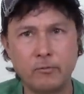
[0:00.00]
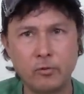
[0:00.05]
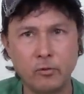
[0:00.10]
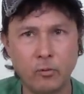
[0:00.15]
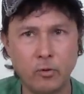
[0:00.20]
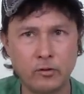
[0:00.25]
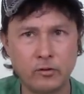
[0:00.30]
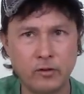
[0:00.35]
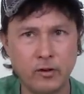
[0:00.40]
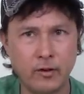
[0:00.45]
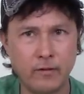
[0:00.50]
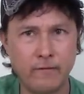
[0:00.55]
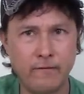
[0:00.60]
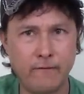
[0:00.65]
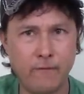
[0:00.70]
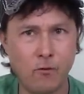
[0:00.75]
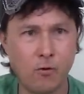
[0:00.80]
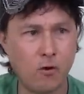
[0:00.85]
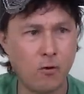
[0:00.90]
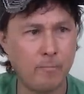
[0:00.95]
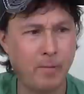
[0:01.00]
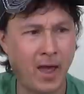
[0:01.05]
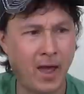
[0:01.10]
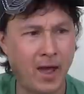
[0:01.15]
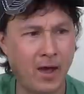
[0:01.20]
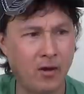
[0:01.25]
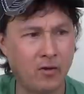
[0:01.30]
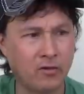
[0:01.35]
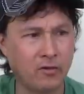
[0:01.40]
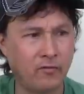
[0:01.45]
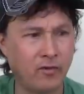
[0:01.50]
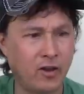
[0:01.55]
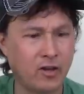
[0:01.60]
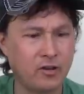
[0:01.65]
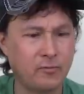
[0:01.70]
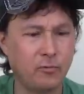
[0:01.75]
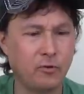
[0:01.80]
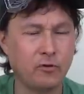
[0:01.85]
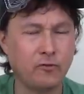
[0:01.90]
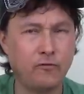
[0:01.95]
So once again, four pounds of
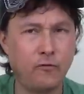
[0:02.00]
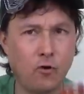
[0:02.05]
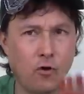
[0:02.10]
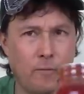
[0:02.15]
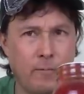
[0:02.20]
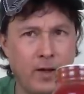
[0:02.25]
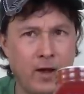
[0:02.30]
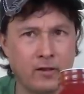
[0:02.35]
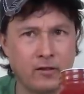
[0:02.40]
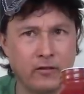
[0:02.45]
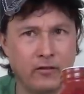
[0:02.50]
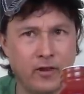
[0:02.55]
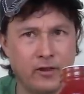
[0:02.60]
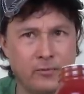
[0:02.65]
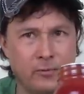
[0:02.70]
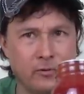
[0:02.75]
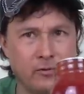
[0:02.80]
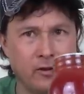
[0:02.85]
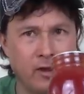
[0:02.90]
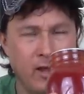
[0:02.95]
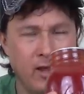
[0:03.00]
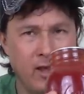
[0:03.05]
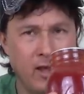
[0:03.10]
vegetables, four pounds of vegetables,